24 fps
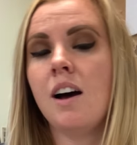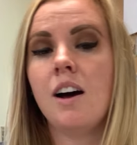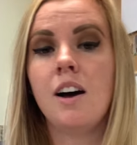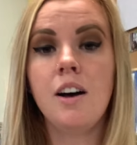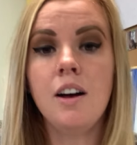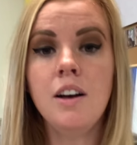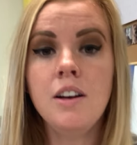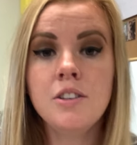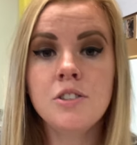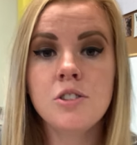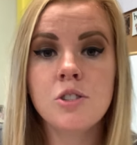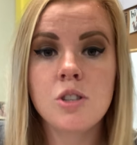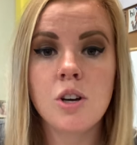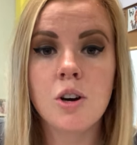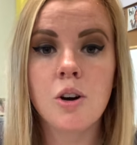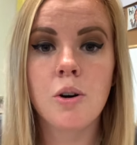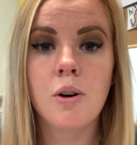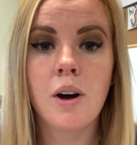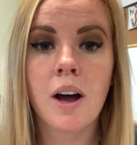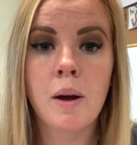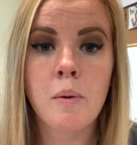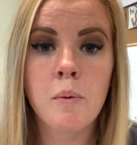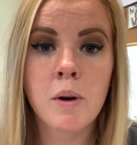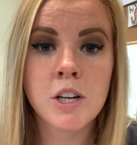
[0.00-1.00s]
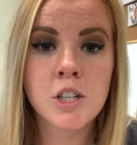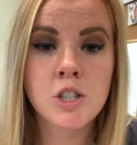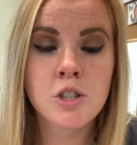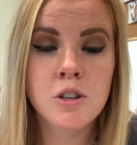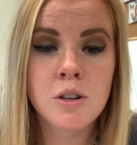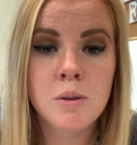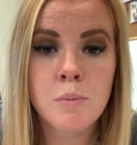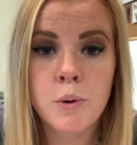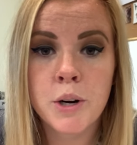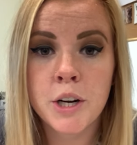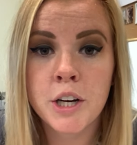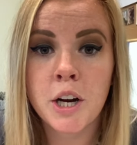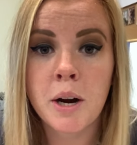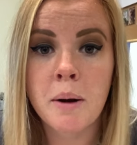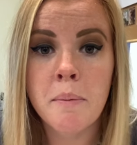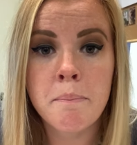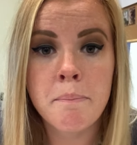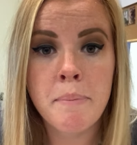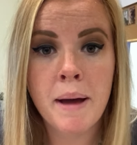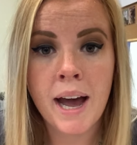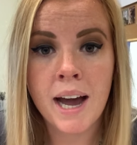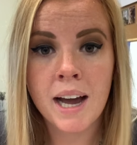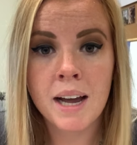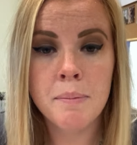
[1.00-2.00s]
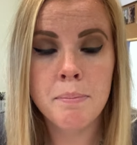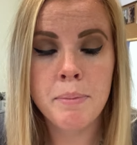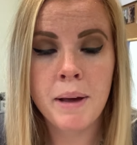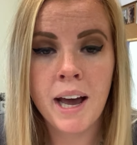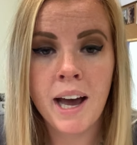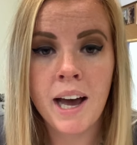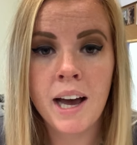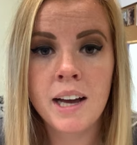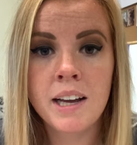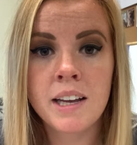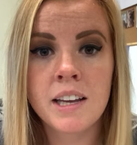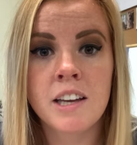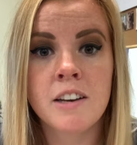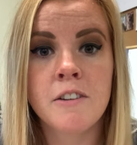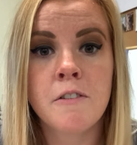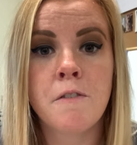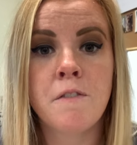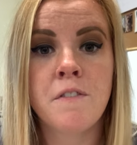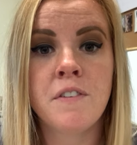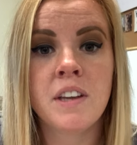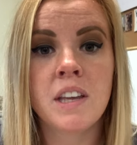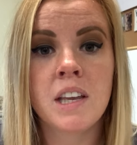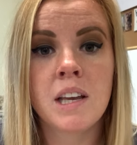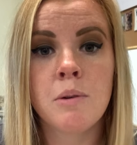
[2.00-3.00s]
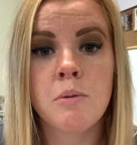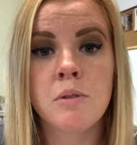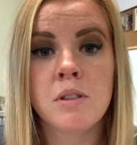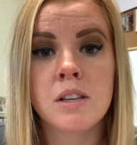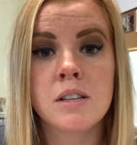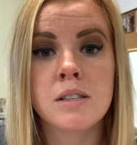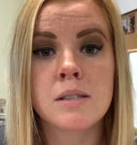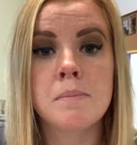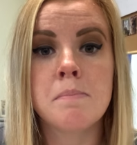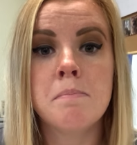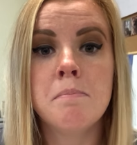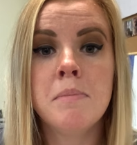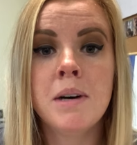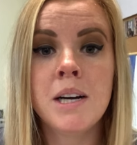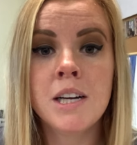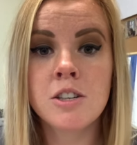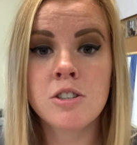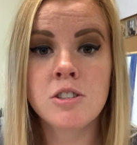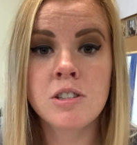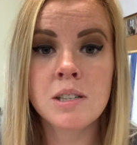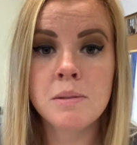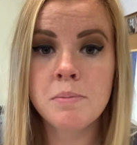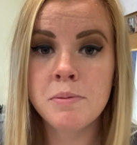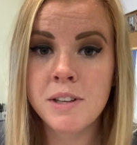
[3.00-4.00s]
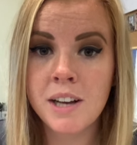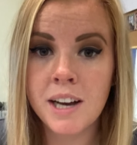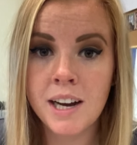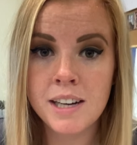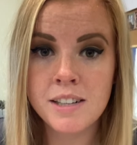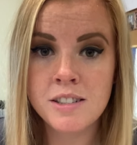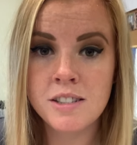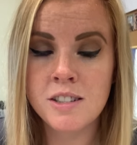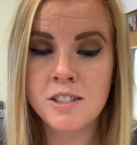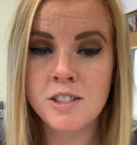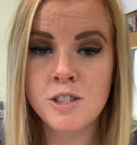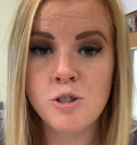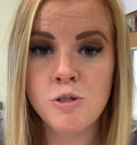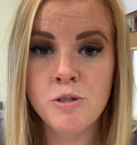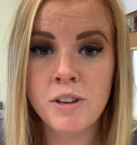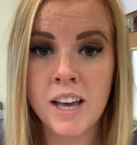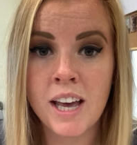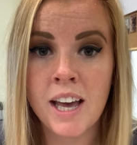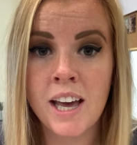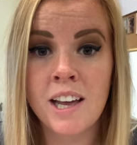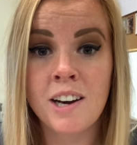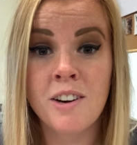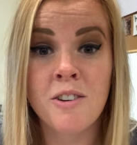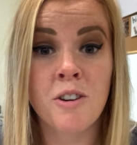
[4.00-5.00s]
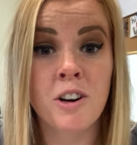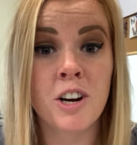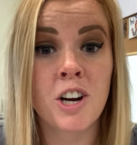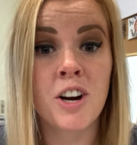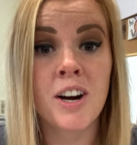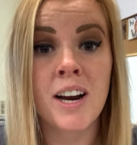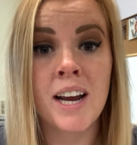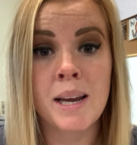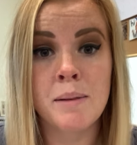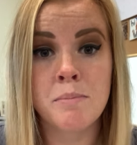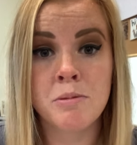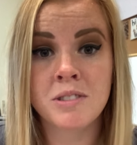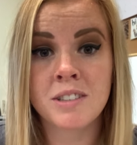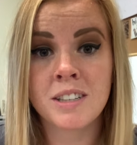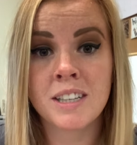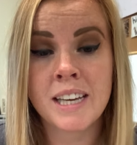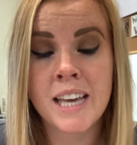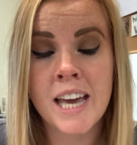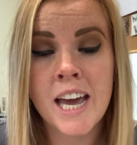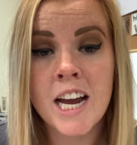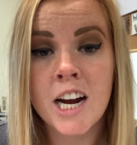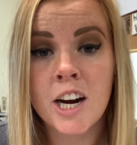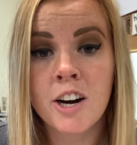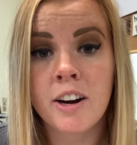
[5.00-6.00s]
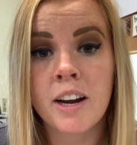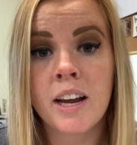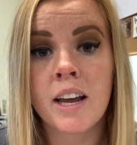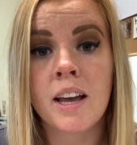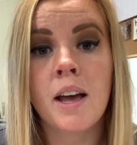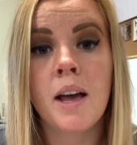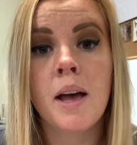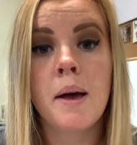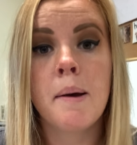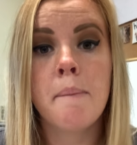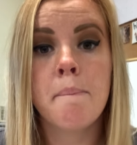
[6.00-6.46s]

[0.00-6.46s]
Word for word: Also, I want you to bring your backpack and fill it with as much supplies as you can or you're able to carry.